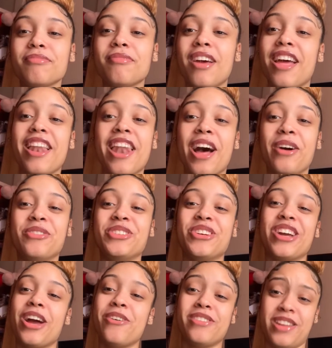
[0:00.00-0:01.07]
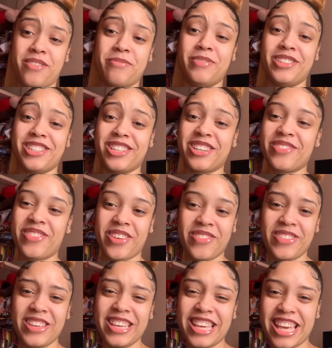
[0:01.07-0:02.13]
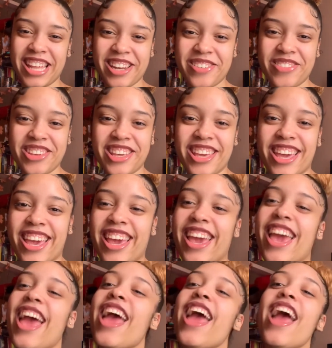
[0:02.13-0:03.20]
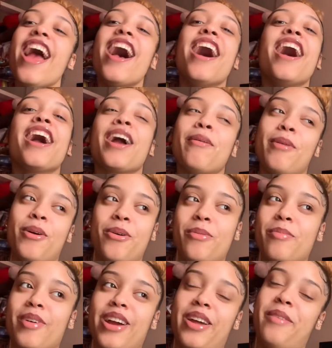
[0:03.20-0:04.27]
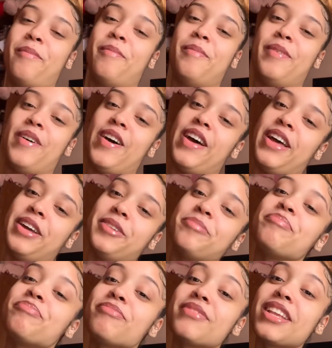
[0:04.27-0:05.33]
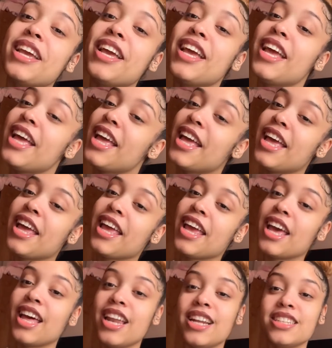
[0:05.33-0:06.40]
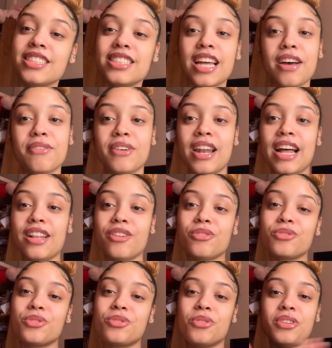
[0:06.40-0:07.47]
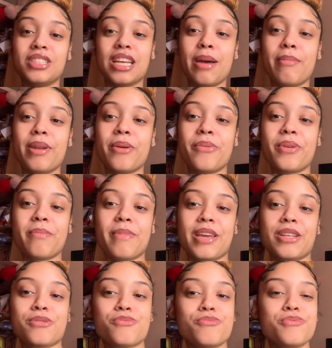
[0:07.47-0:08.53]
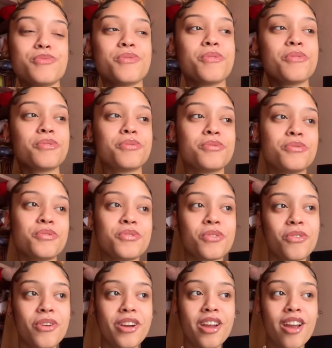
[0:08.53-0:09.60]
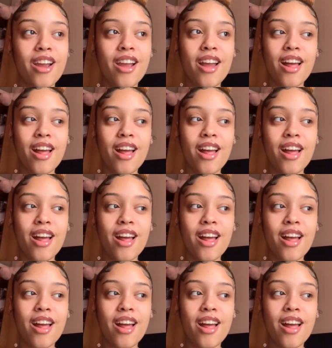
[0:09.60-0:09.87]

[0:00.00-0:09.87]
No, I'm joking. I would never be a sugar baby. You kidding me? I got my own bread. But yeah, that's that for that little story time. I didn't want to make it too long, too short.